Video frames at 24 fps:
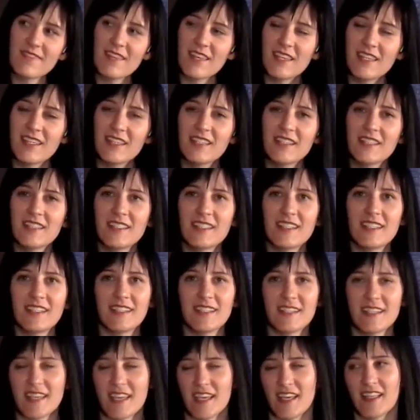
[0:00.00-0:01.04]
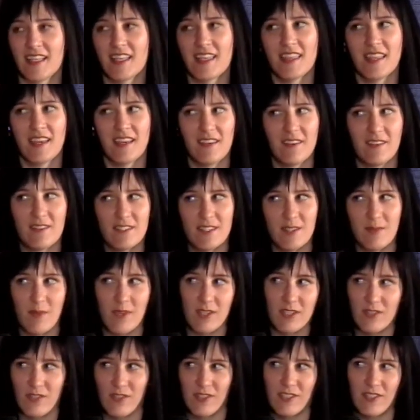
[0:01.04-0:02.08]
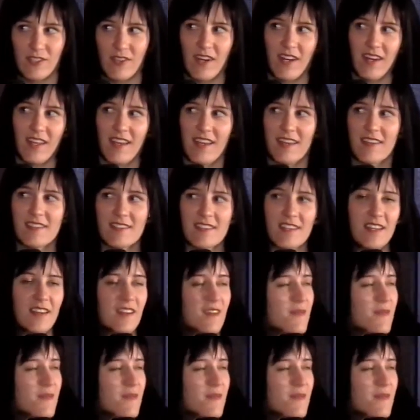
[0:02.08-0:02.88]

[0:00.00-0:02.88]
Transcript: All right, Kelly, thank you so much for Thanks. joining us.